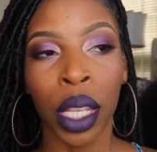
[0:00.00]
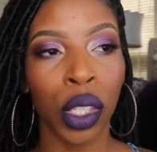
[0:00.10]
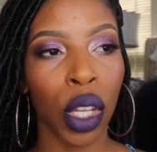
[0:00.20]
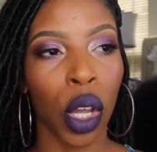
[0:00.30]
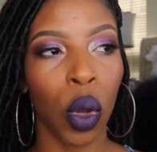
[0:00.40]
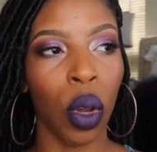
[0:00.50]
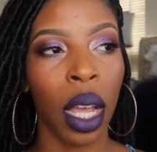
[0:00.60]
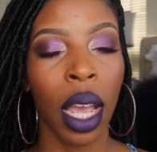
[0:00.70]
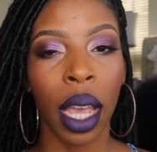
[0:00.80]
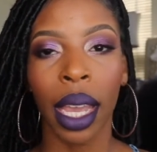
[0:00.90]
So
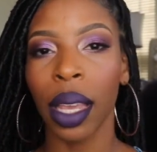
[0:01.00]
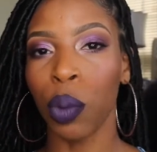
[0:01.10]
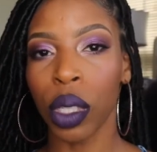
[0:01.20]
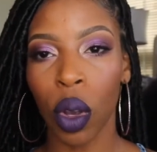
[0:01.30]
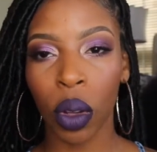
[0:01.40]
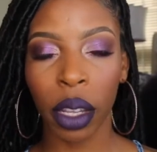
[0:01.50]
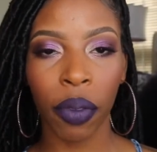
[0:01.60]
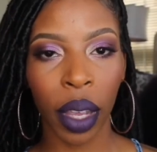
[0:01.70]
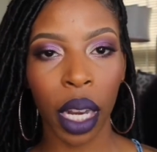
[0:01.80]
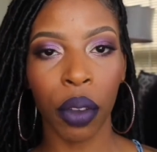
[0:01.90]
it was only
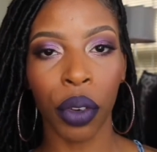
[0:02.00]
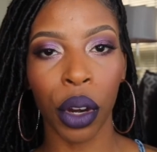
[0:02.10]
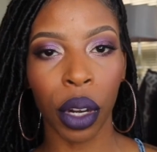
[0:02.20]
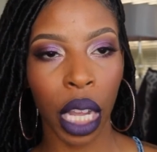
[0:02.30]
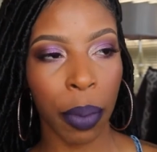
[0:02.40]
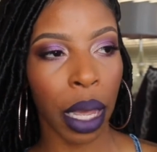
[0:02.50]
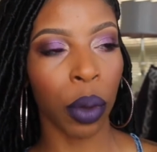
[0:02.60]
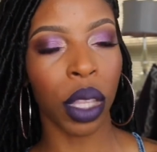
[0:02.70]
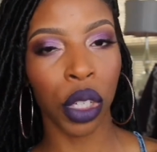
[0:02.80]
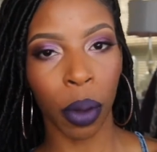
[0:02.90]
fitting for her to come out
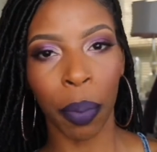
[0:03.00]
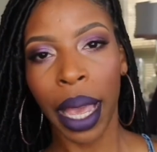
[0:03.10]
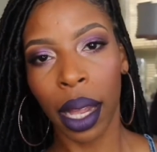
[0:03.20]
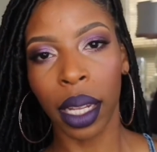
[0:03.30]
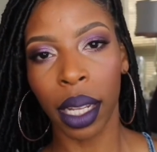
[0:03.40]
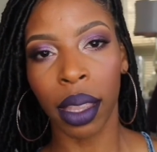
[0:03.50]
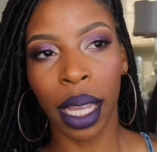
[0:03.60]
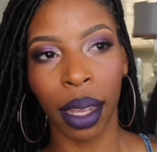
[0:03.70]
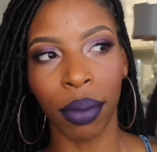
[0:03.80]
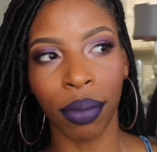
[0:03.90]
with a palette
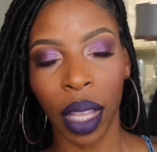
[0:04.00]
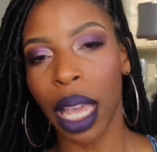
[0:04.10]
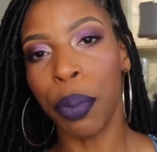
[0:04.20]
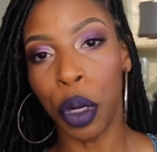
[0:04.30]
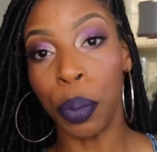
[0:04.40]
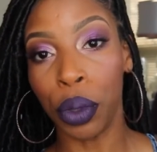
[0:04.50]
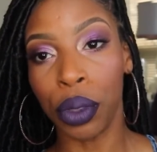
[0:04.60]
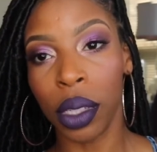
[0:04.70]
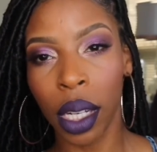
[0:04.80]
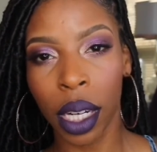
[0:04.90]
that had
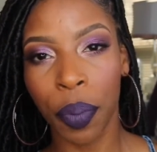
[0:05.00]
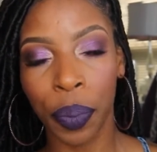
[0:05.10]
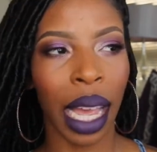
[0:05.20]
purples, you know?